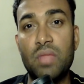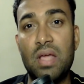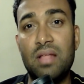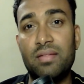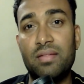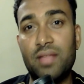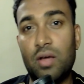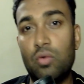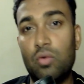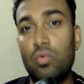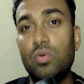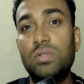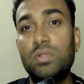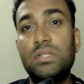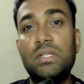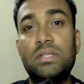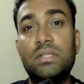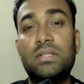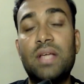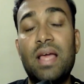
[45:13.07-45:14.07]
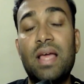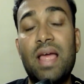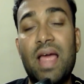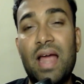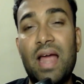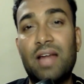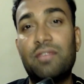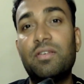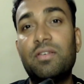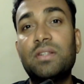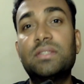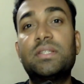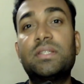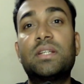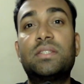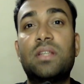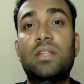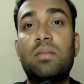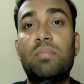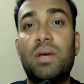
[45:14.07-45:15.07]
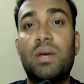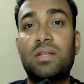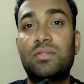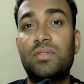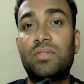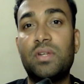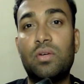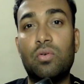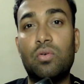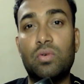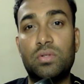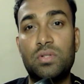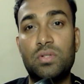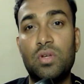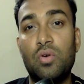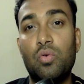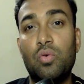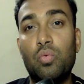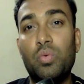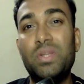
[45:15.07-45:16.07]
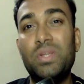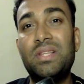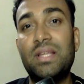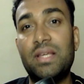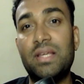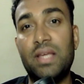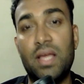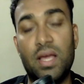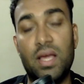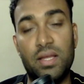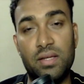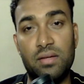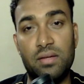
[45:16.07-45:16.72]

The course is Advanced Excel Mastery Course with AI.